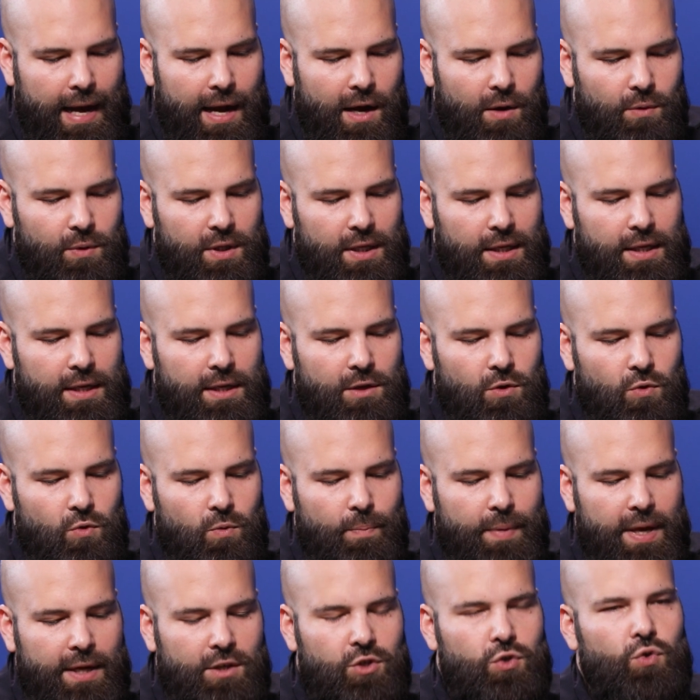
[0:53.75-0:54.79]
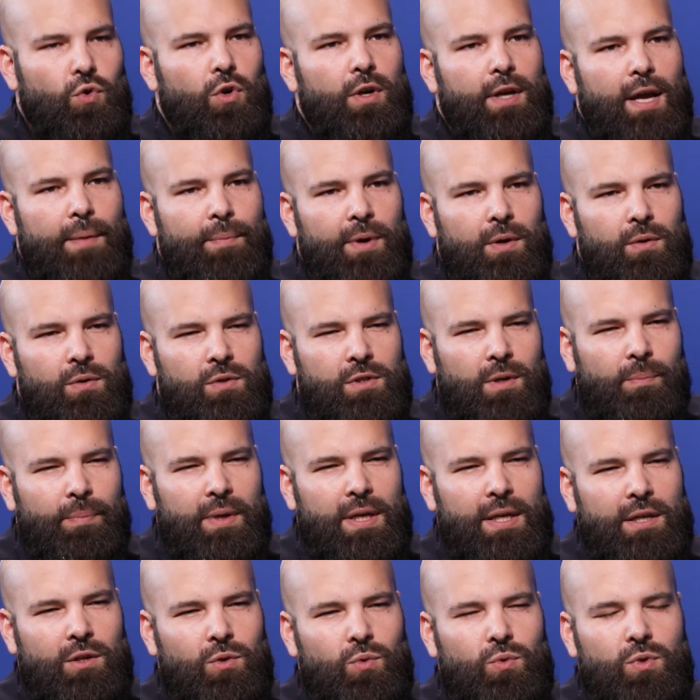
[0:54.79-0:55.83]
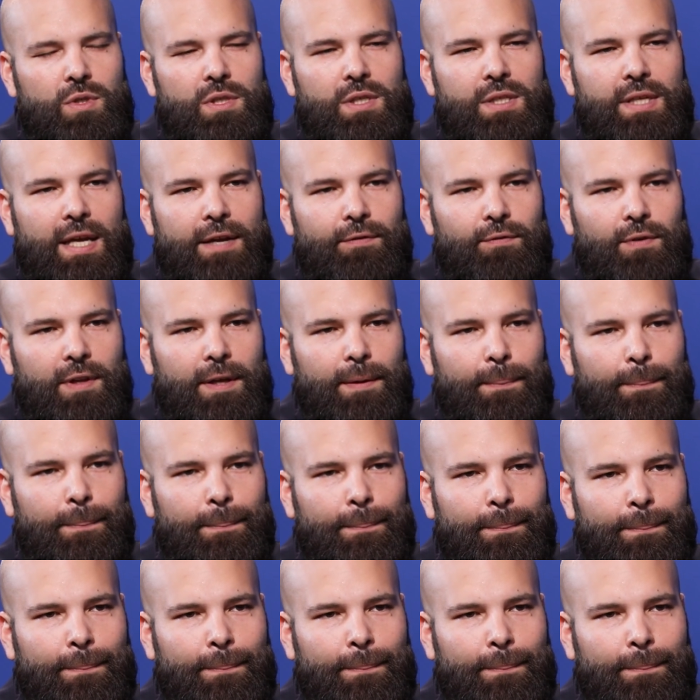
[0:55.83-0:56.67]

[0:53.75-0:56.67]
how the EU makes sure chemicals are being used safely?